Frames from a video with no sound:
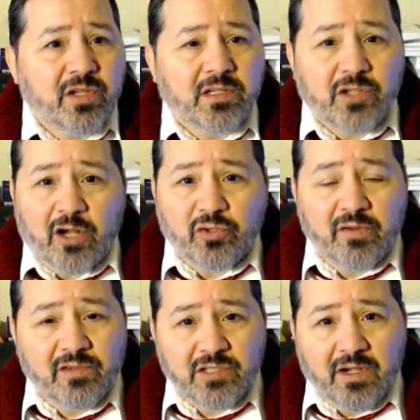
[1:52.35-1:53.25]
Doctrine
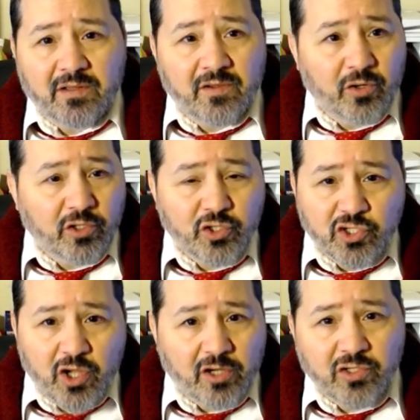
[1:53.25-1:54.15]
of the Early Church
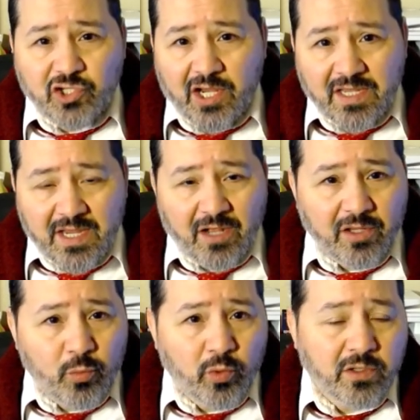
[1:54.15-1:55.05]
Doctrine, J.D.
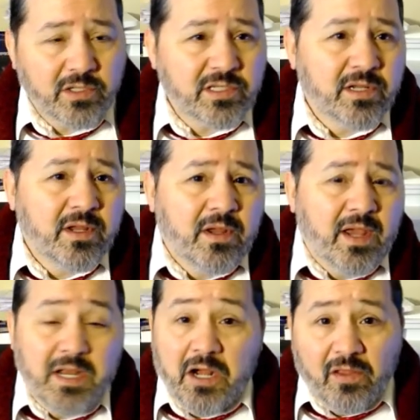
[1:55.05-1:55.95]
Kelly works,
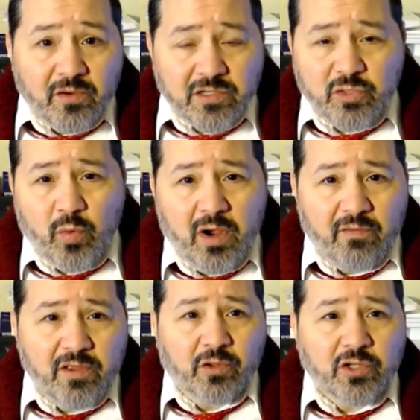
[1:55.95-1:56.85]
and others as well of
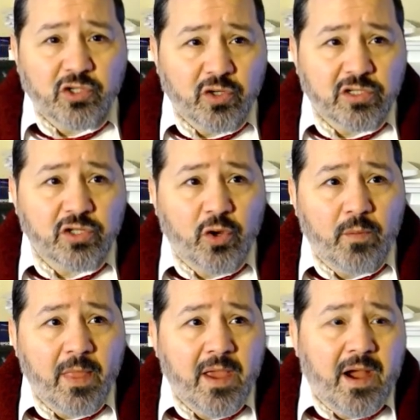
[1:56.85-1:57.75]
the early church. So
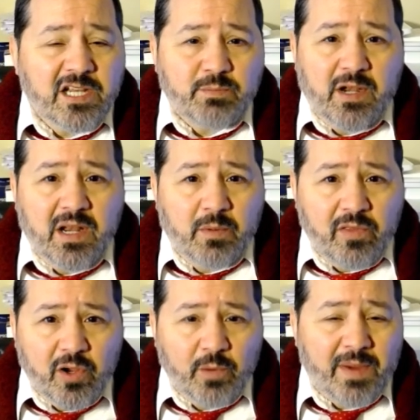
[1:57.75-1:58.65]
I spent a number
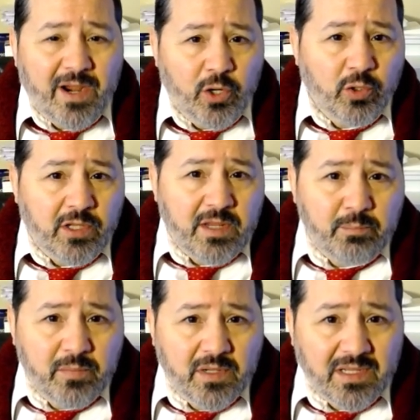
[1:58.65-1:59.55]
of my
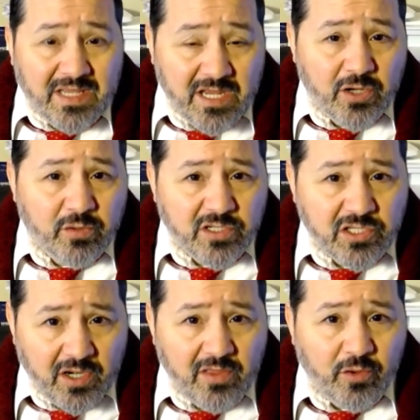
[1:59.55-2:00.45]
early years
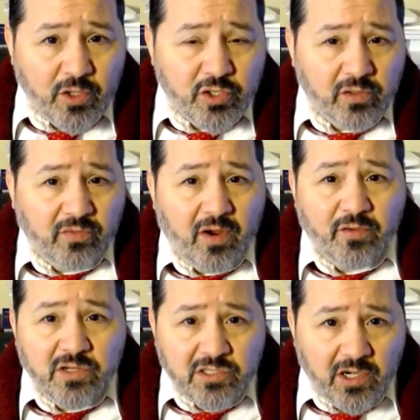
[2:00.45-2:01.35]
studying the early church
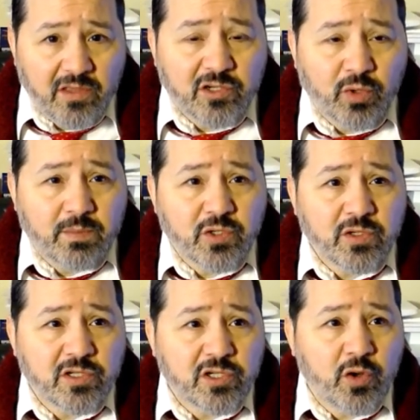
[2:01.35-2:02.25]
fathers, studying the
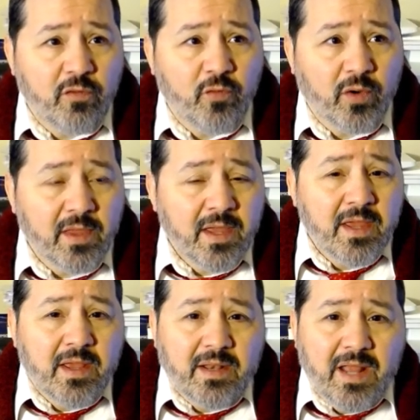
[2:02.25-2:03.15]
scriptures, and so forth.
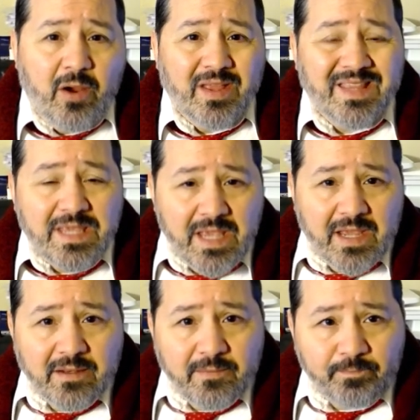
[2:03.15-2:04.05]
Now, in the
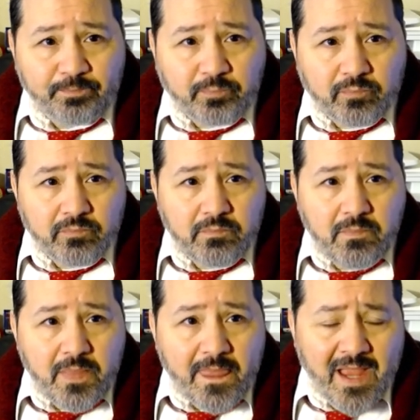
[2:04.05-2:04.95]
end,
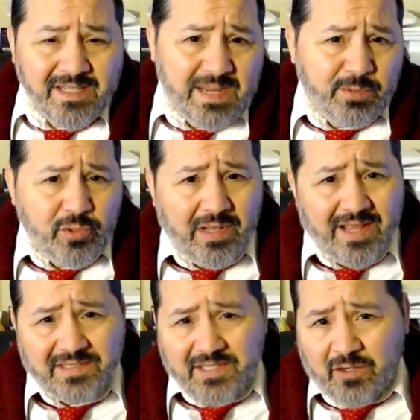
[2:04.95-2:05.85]
I'd say between the
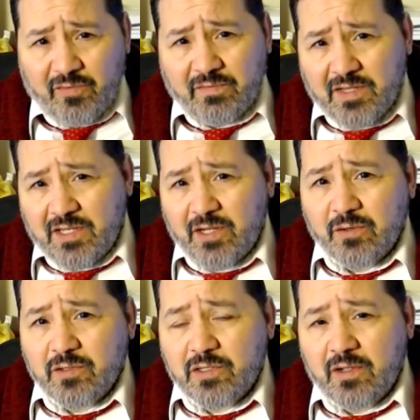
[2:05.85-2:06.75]
last 10 or 15
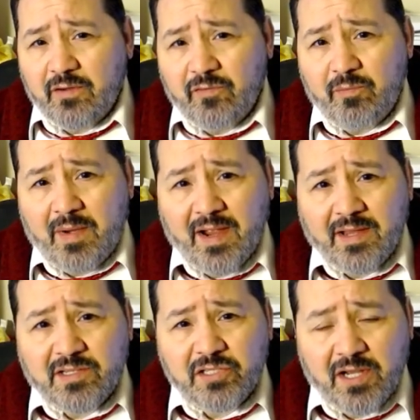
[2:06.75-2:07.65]
years of my
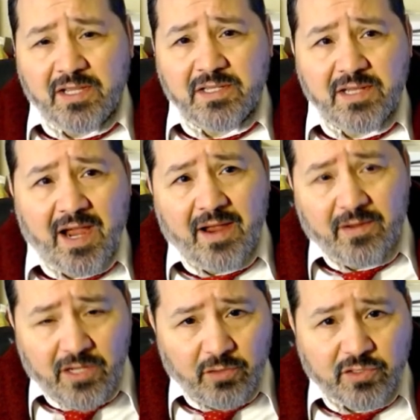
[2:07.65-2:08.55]
studies,
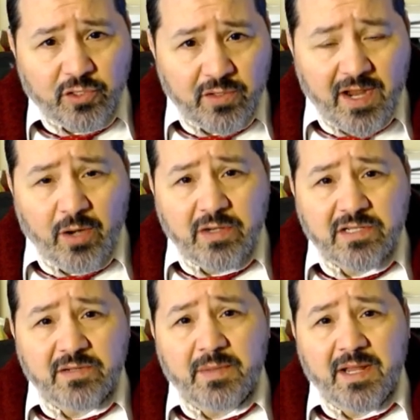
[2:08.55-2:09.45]
certain areas
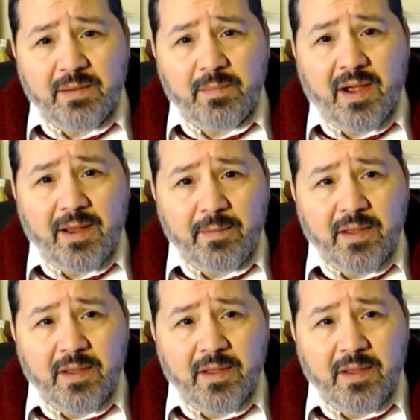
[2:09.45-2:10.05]
in my